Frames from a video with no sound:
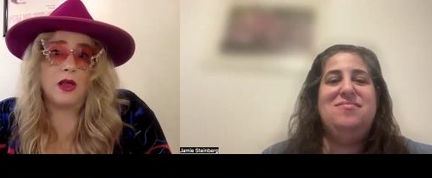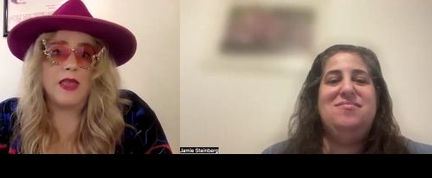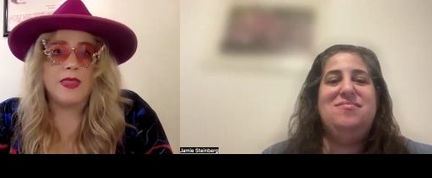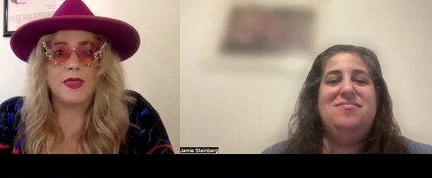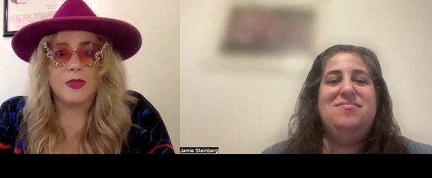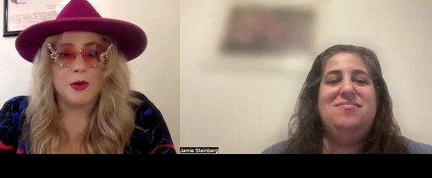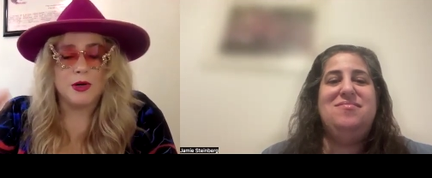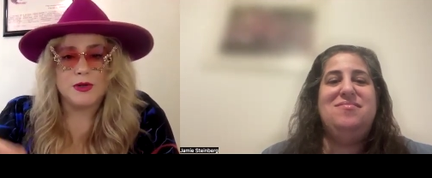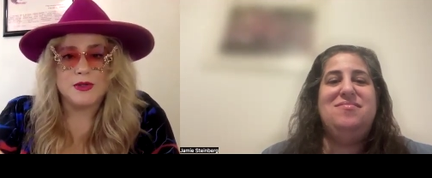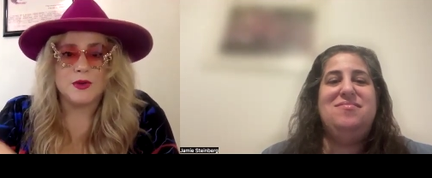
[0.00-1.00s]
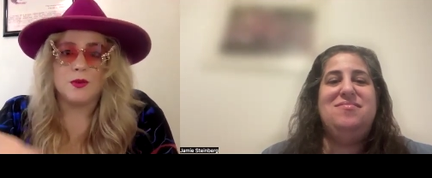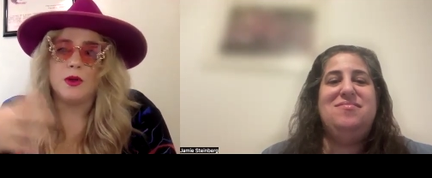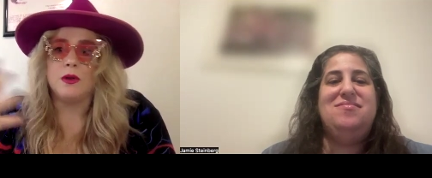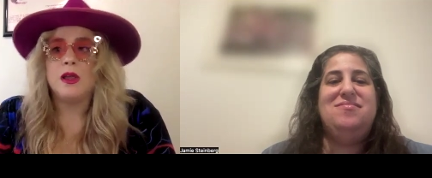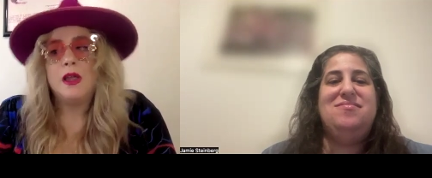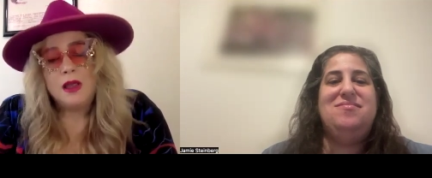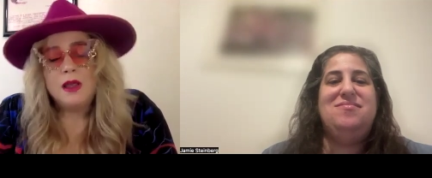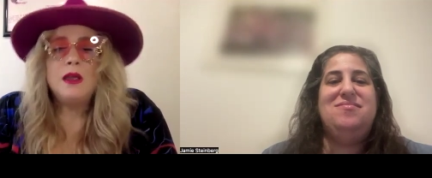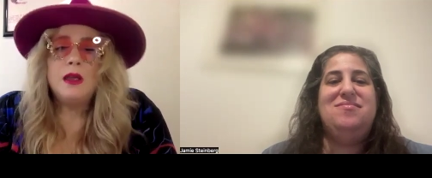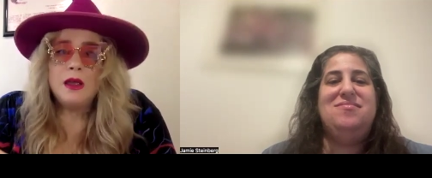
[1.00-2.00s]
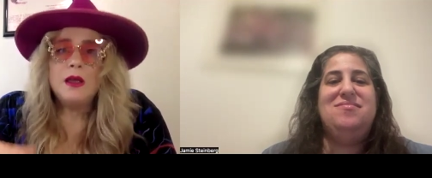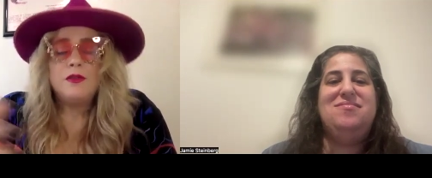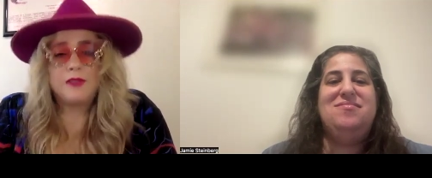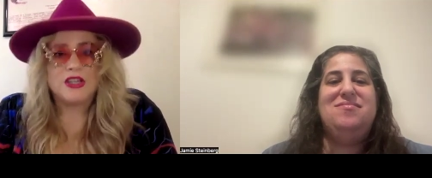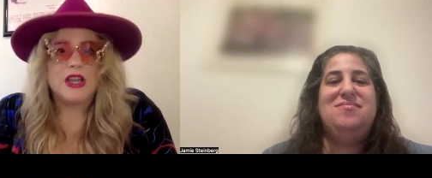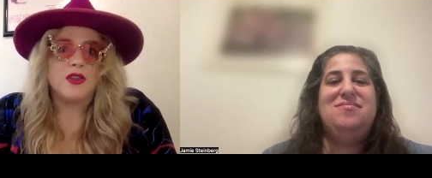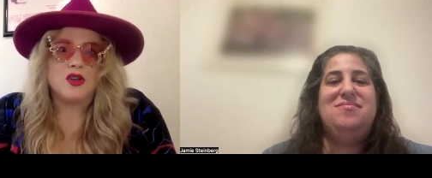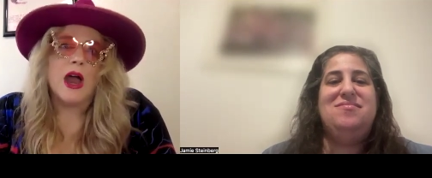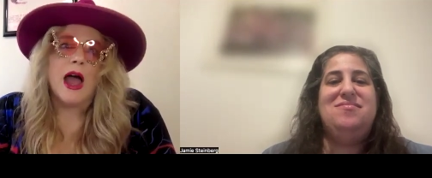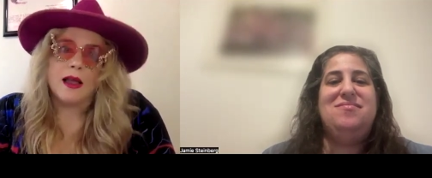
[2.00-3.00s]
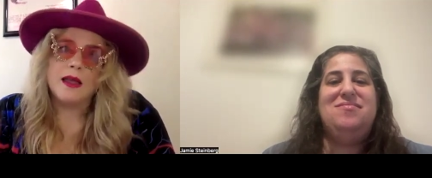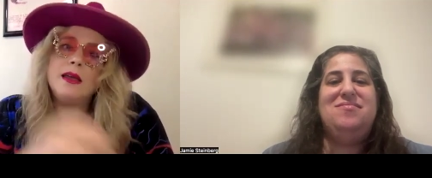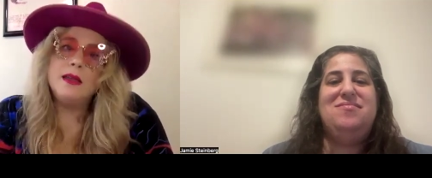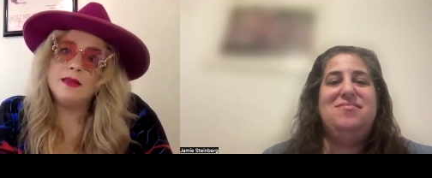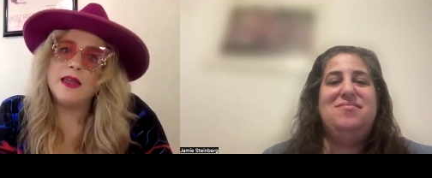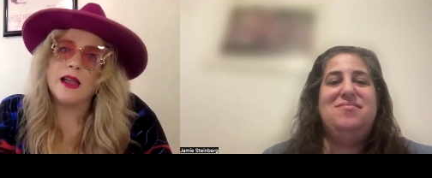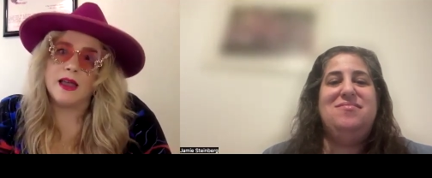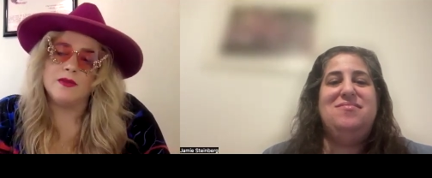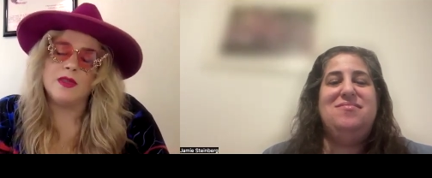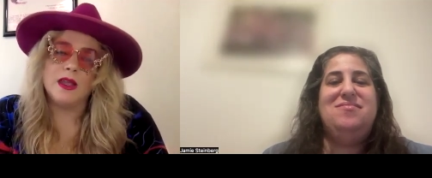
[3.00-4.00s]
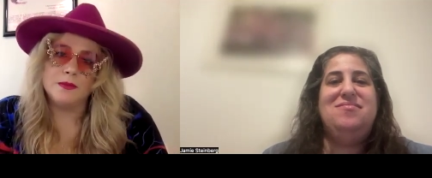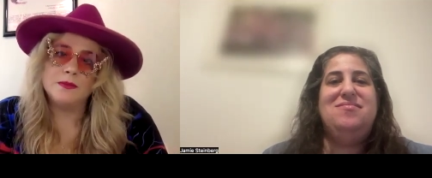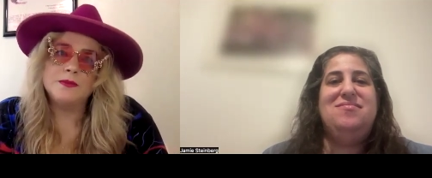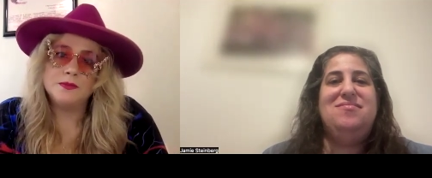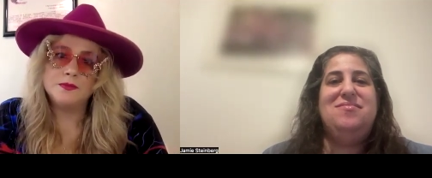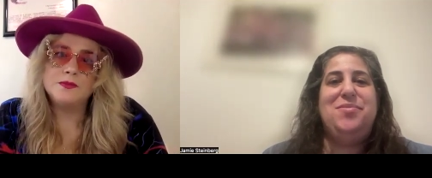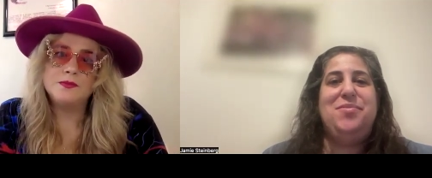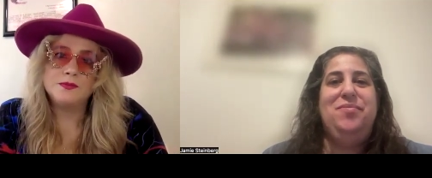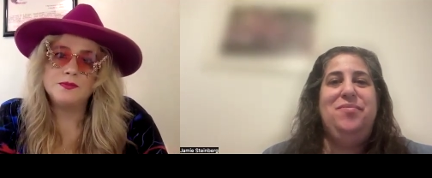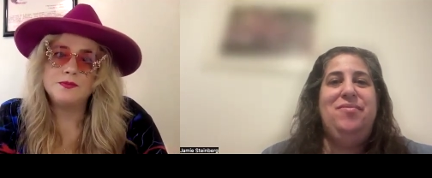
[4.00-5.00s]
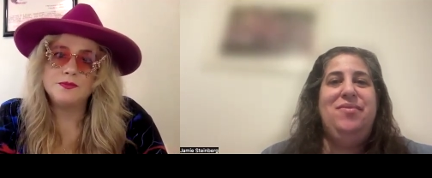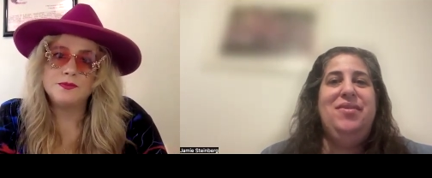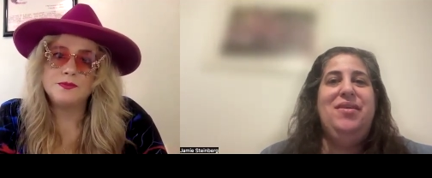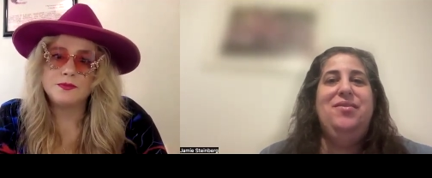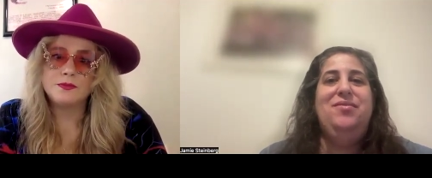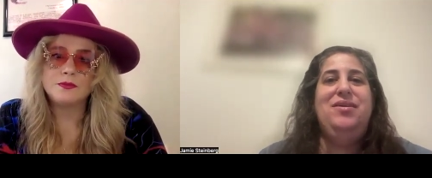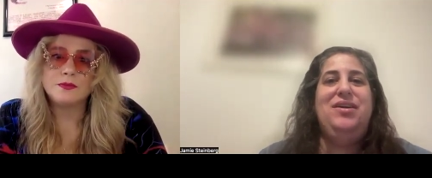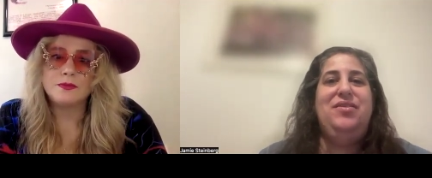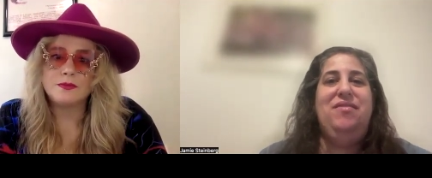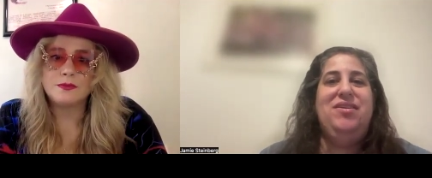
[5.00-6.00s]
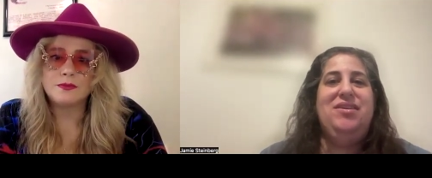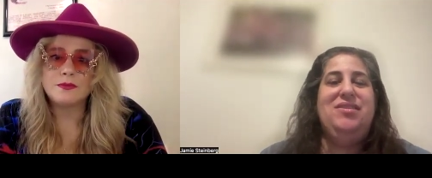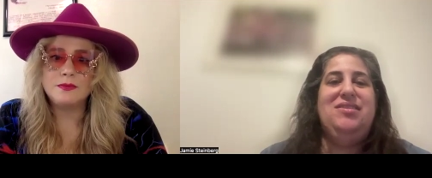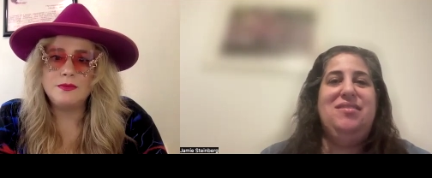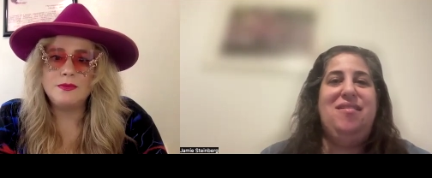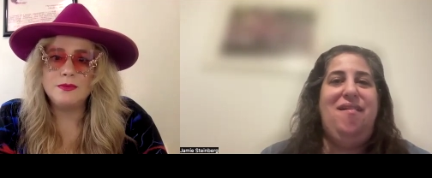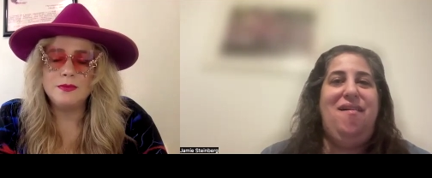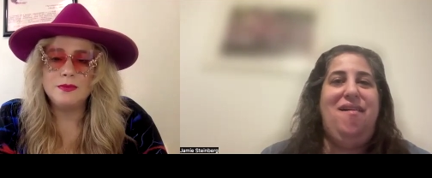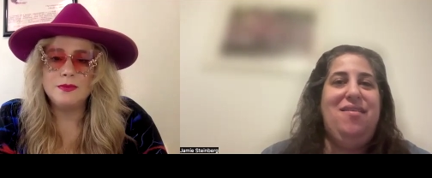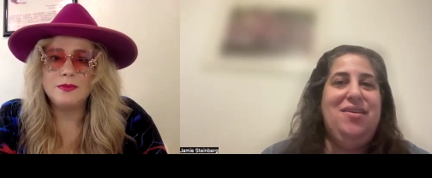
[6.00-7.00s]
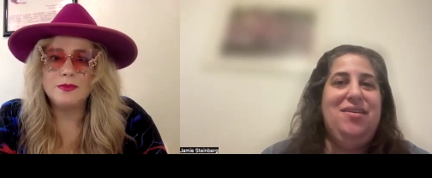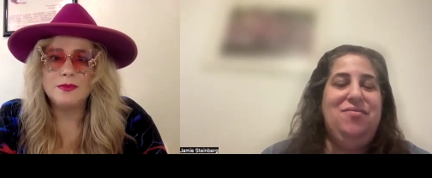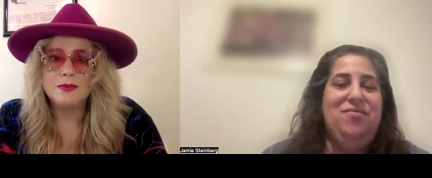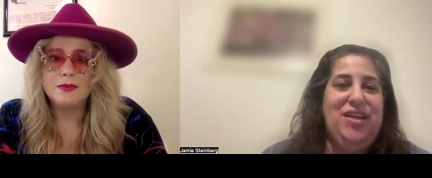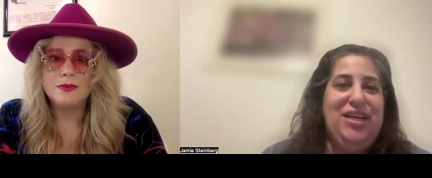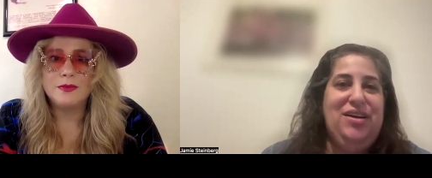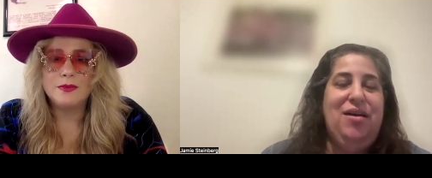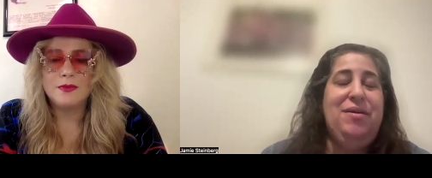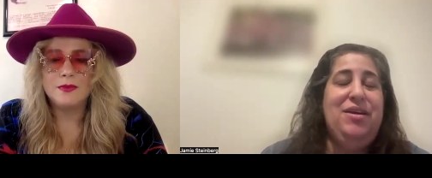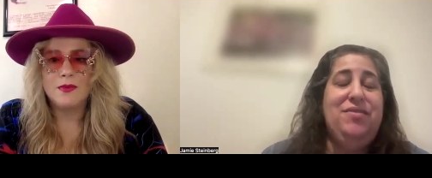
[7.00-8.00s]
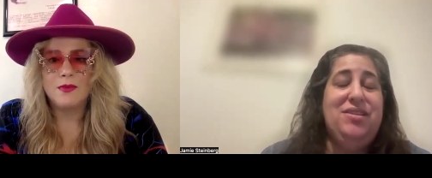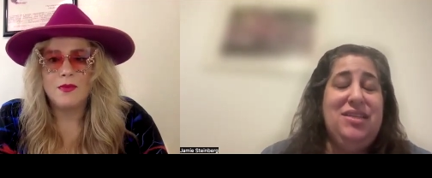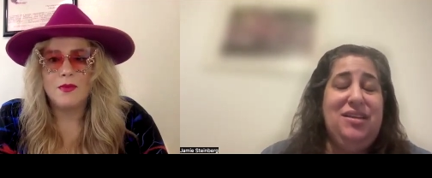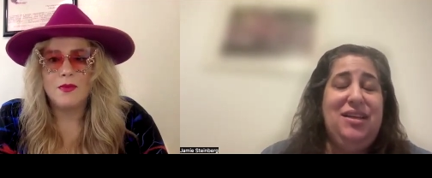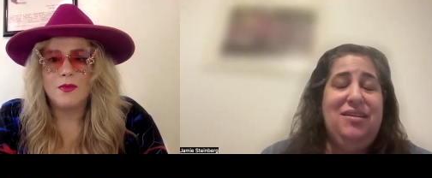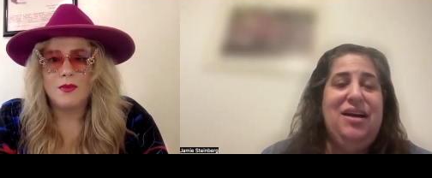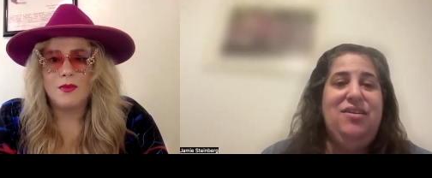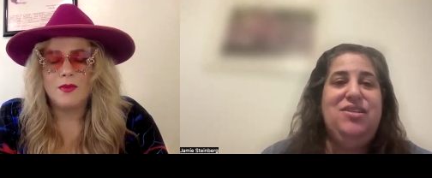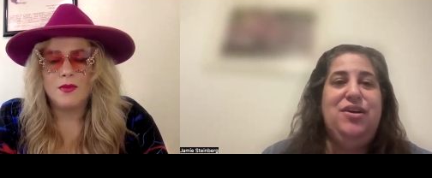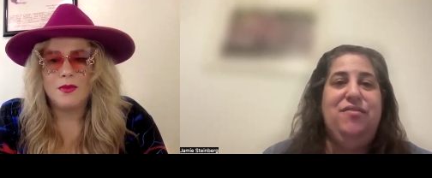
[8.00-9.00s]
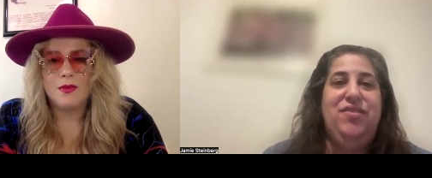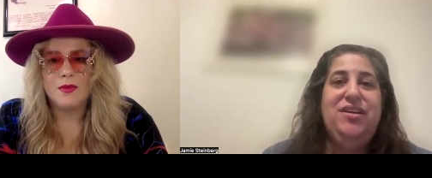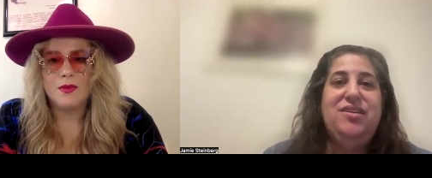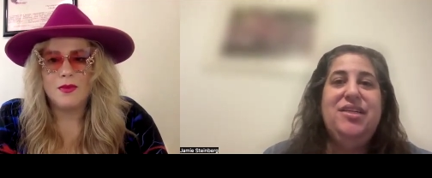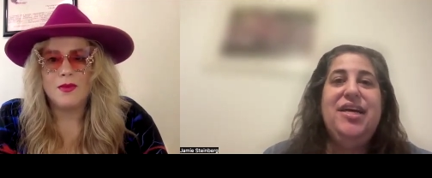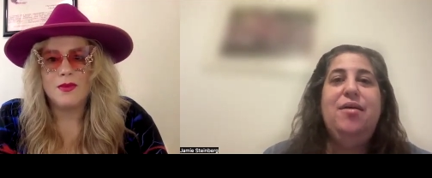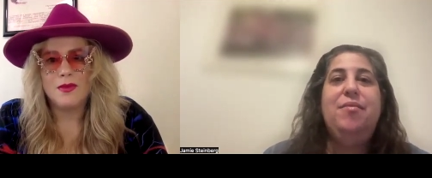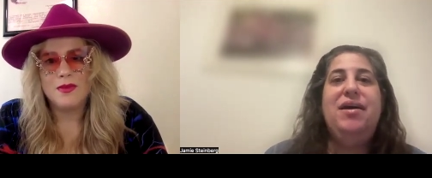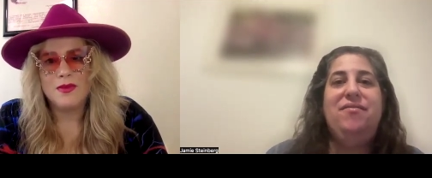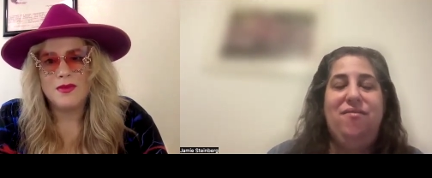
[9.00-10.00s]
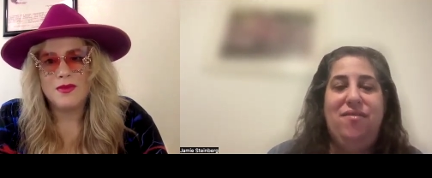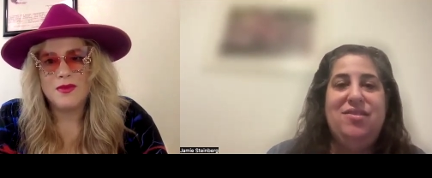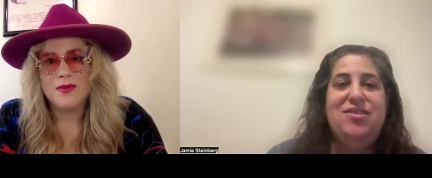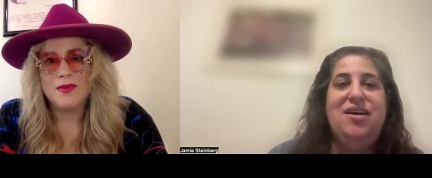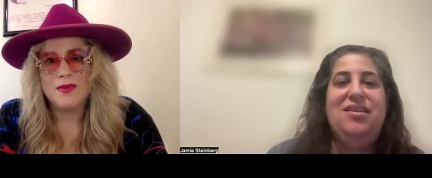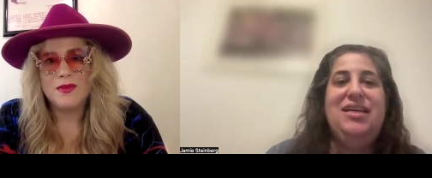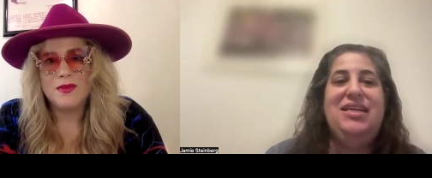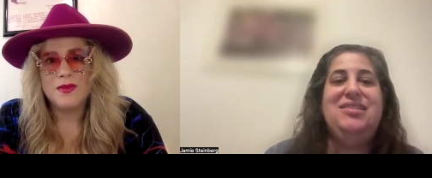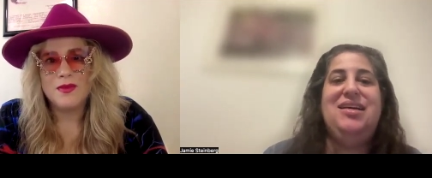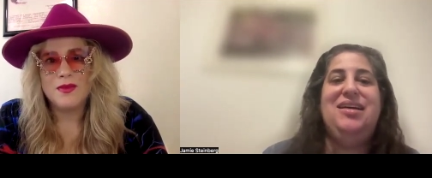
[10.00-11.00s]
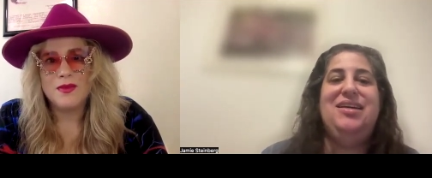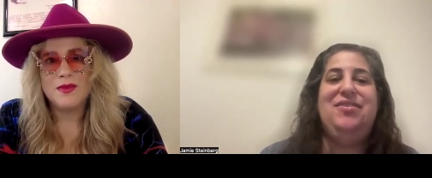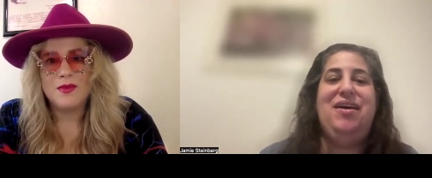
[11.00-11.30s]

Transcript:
Speaker 1: and then the producer will flesh out the track, that kind of thing.
Speaker 2: Well, you have this video. I mean, you have a single out now. Is there a video to come? I saw that uh, you